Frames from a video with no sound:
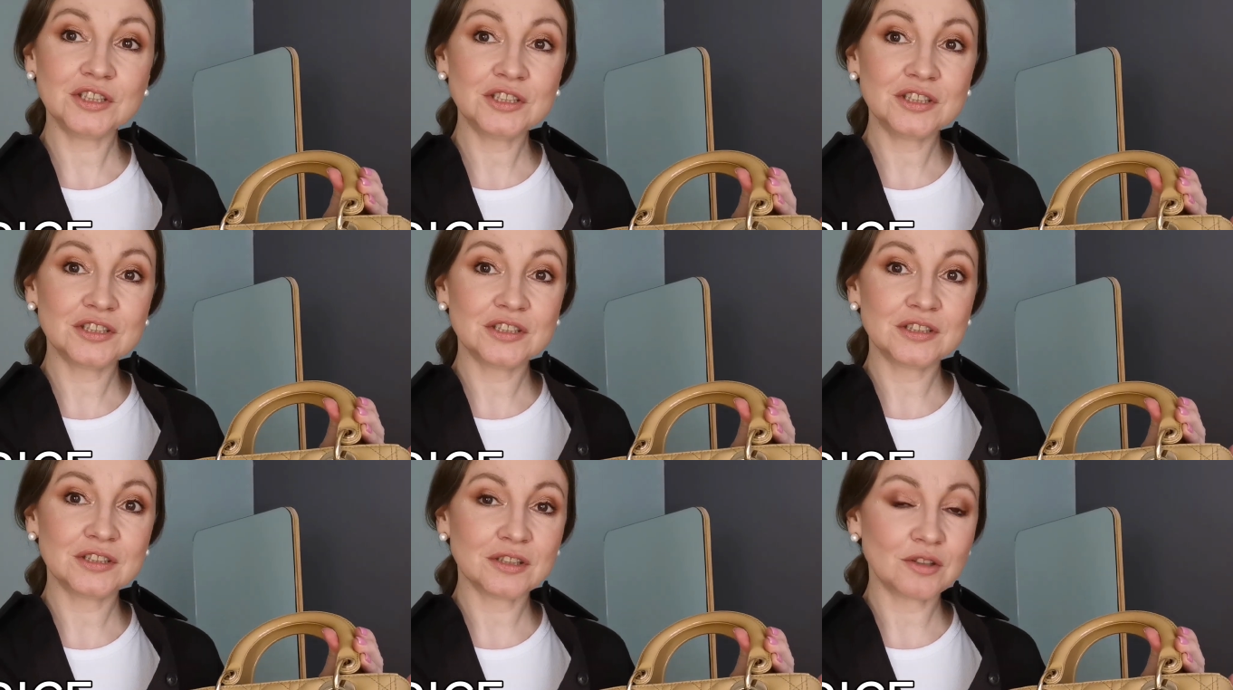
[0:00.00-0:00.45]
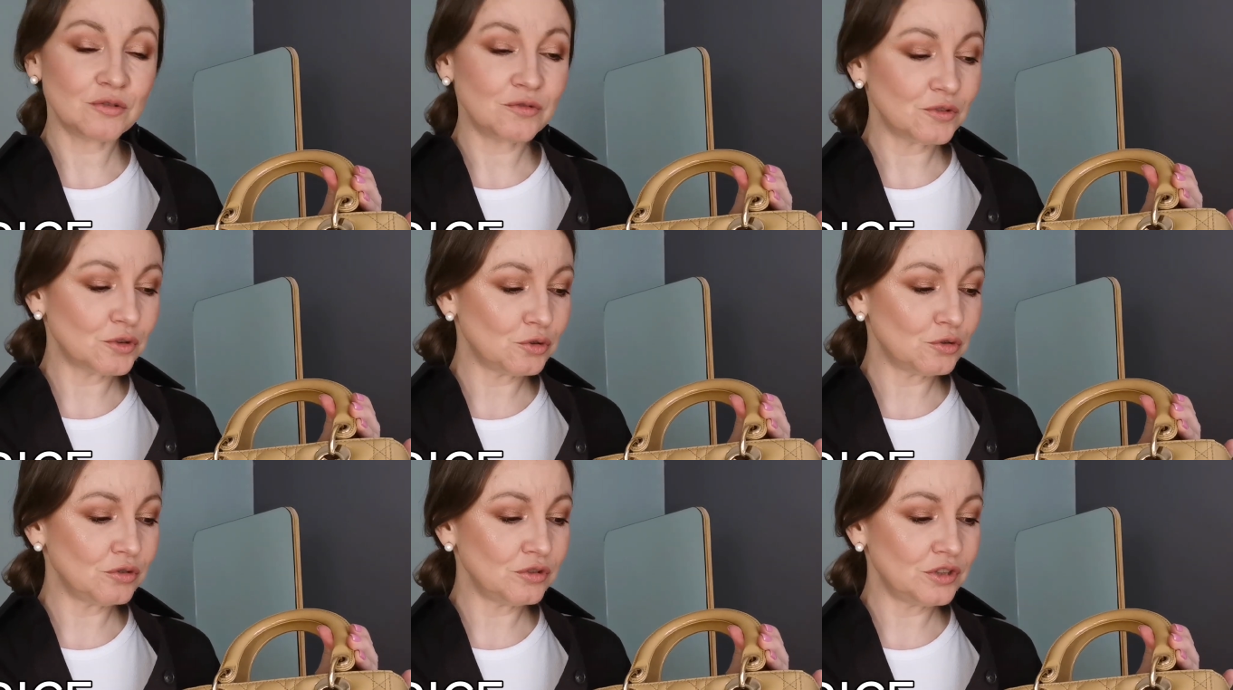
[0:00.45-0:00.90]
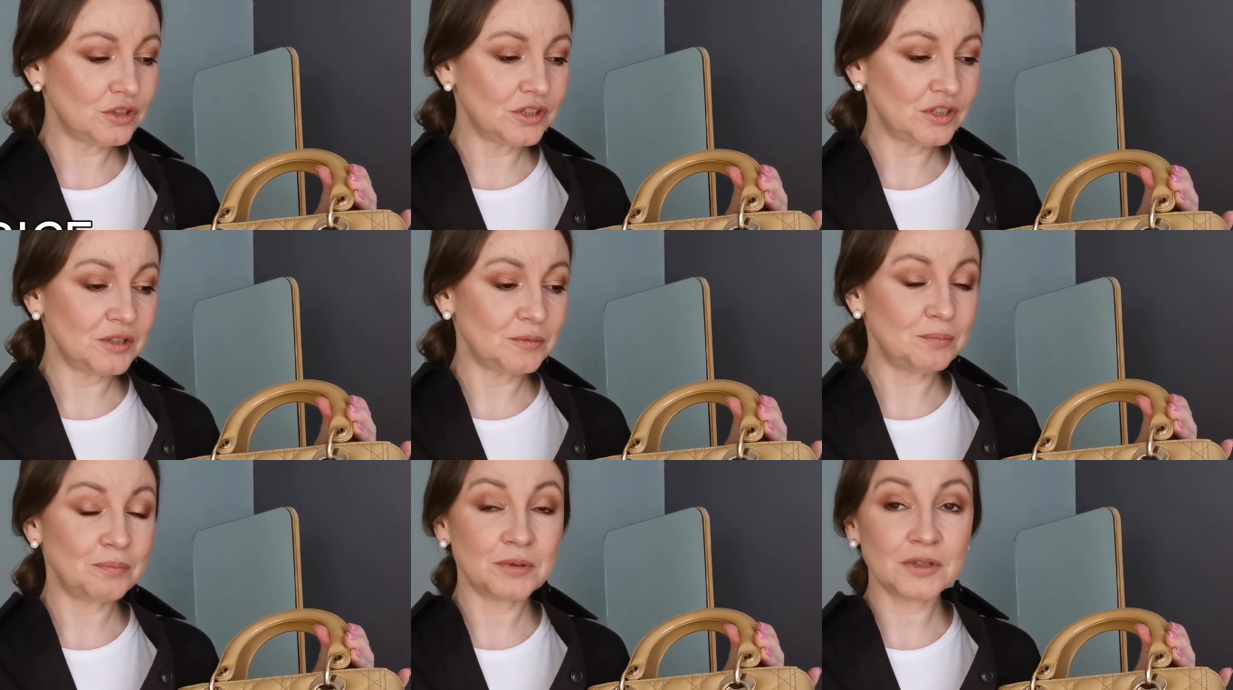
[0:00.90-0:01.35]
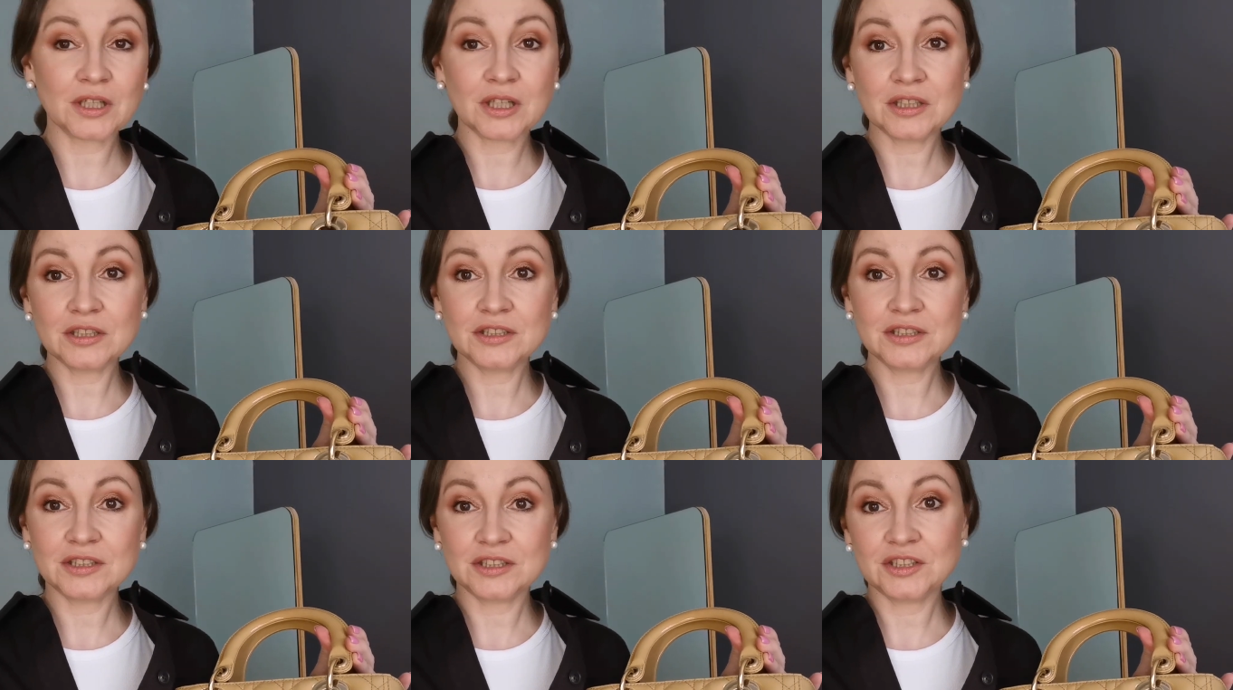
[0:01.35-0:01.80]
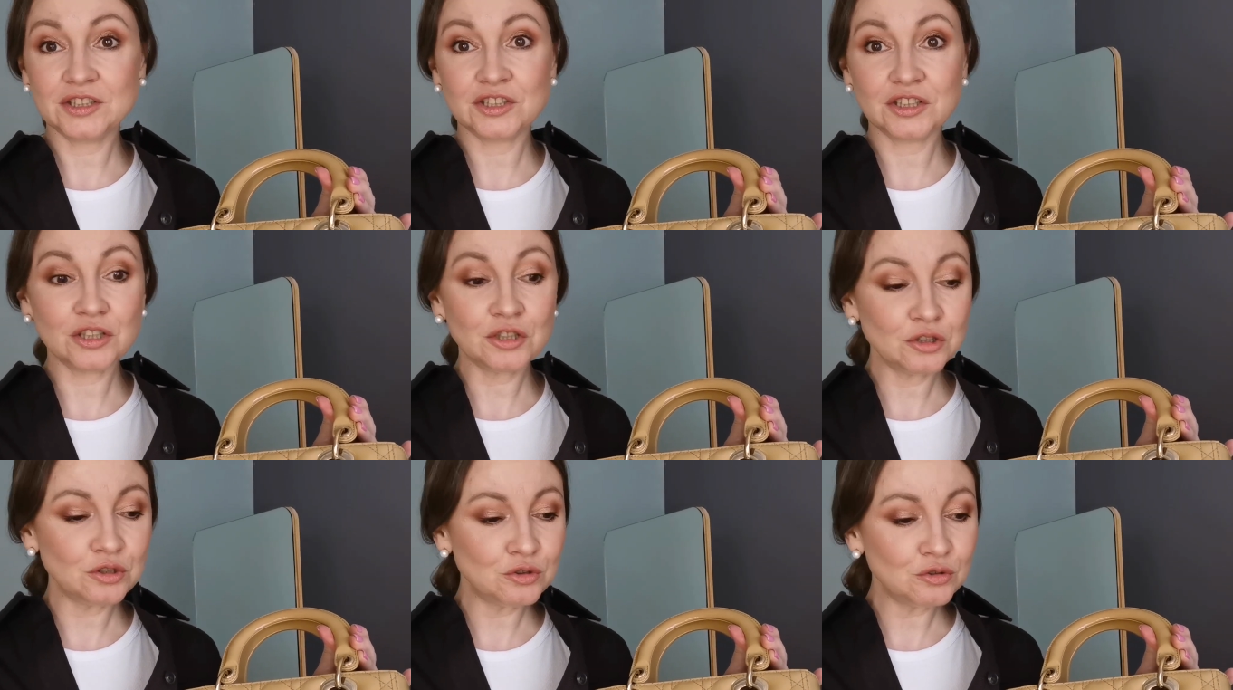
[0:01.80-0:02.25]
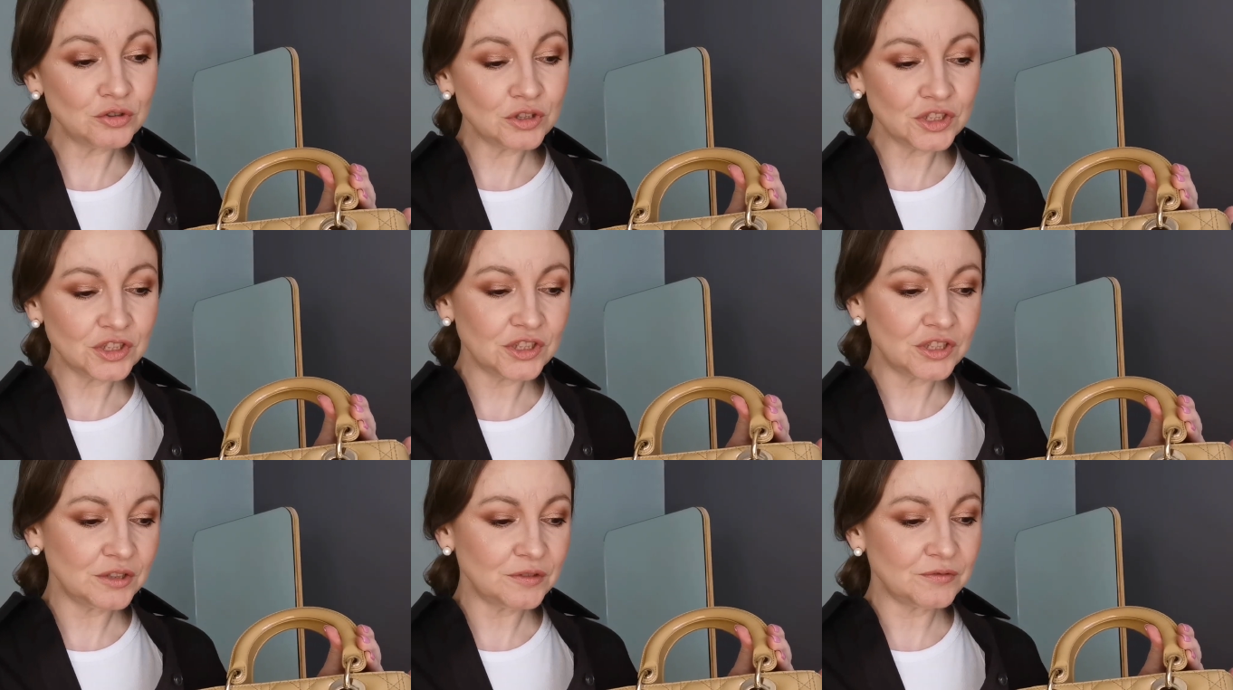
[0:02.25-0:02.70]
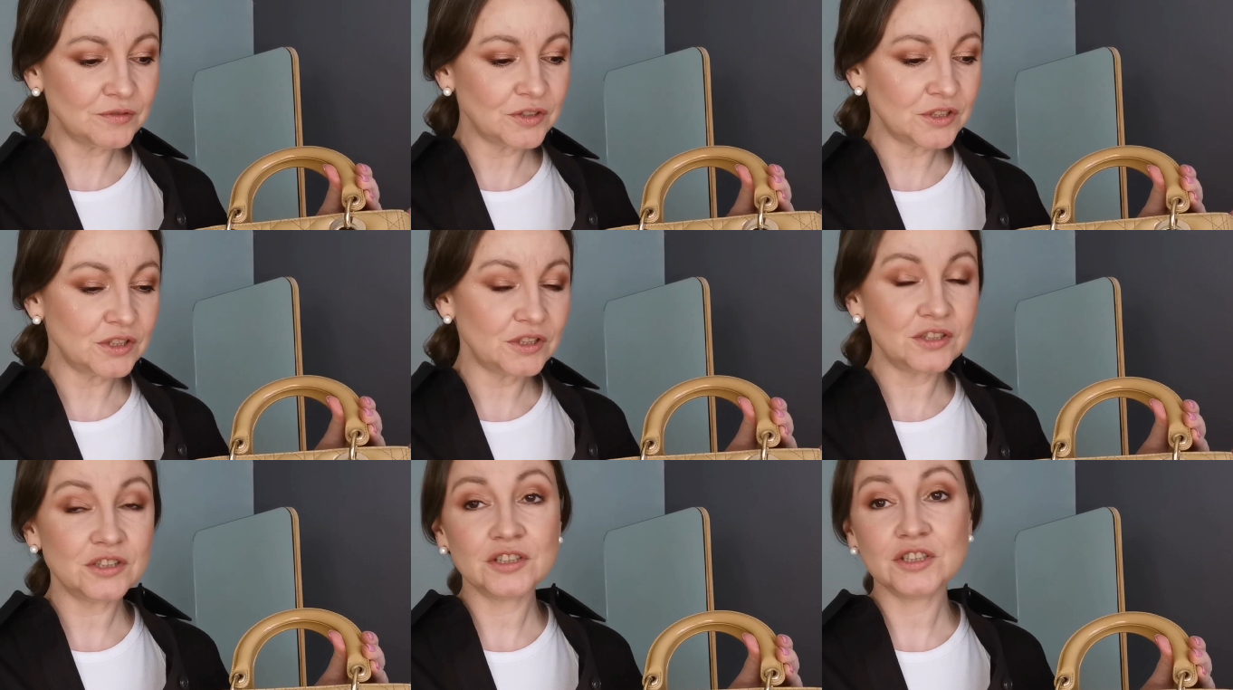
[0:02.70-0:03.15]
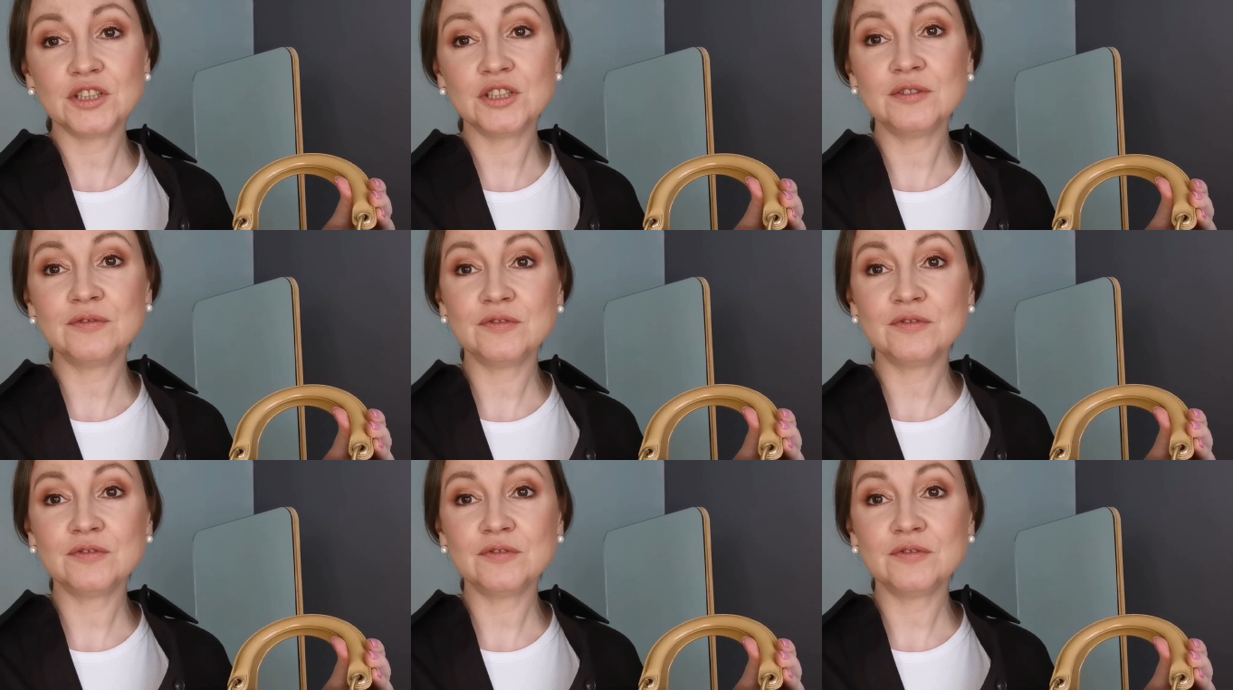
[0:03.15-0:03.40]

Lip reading: it's of course a price. It's a huge difference.